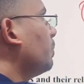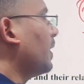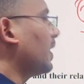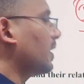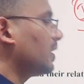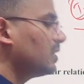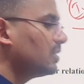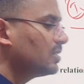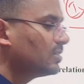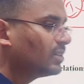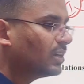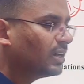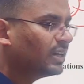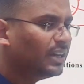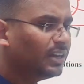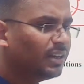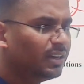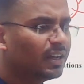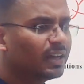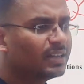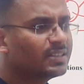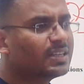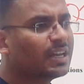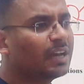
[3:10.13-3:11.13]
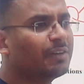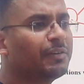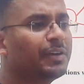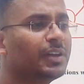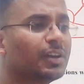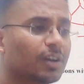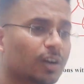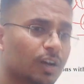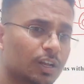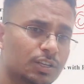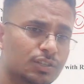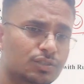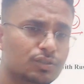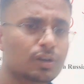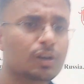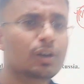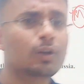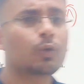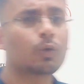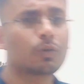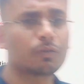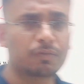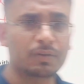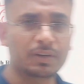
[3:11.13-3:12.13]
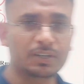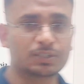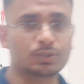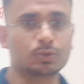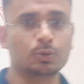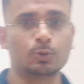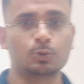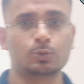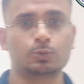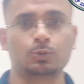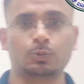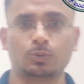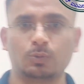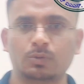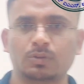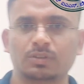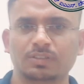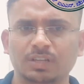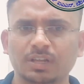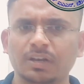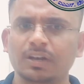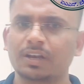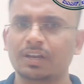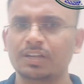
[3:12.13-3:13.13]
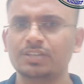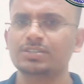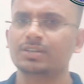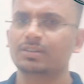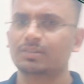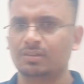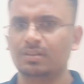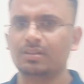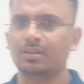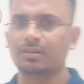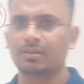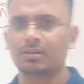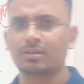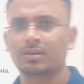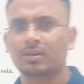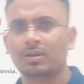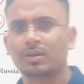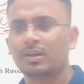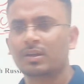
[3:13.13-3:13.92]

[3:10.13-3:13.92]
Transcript: Pakistan, India is having cultural conflicts also, the religion thing.